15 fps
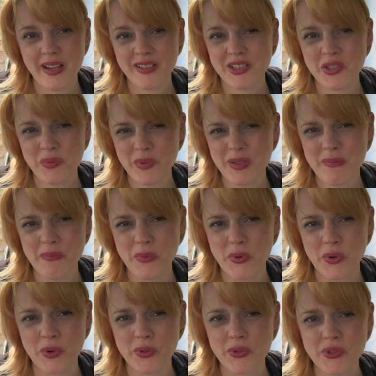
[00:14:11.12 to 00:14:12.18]
doing
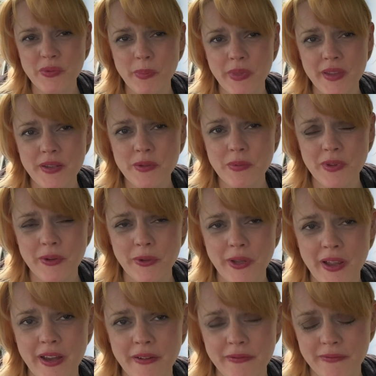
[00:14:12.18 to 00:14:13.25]
more awesome things with your
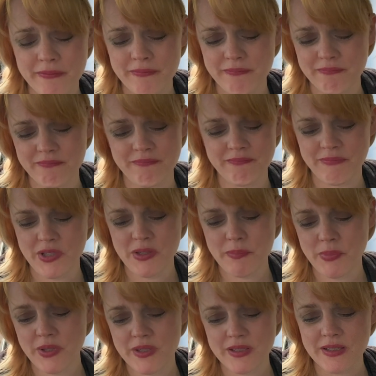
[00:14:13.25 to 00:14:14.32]
life. This
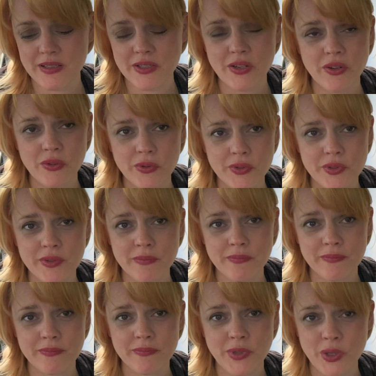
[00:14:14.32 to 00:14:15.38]
person's not
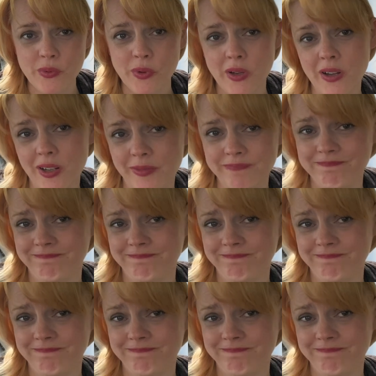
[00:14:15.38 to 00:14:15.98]
awesome. You are.